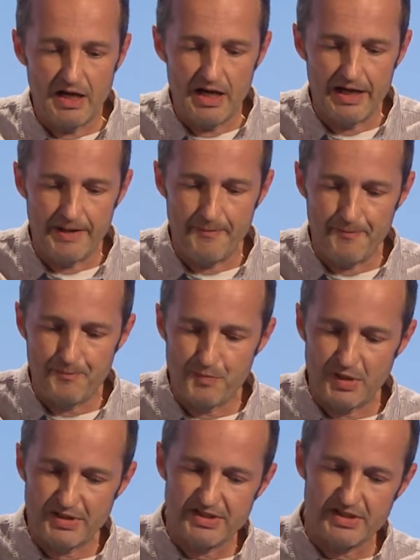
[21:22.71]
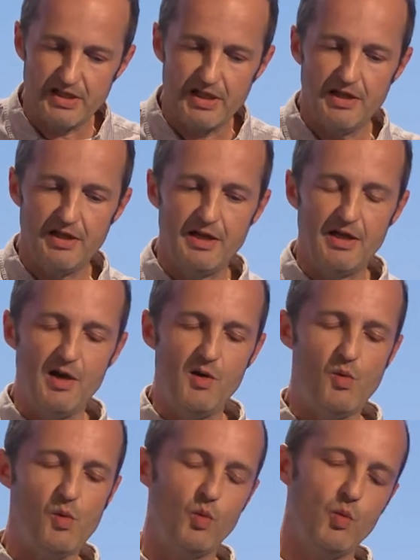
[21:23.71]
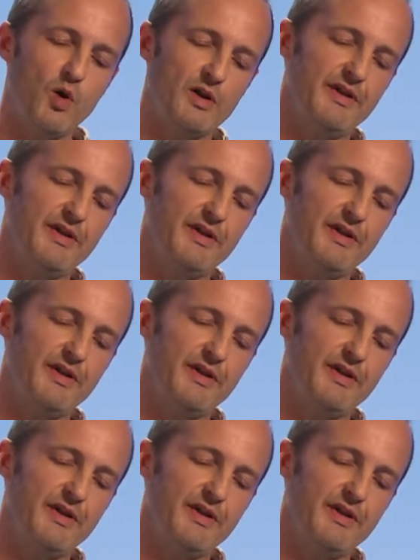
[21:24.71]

Um, but what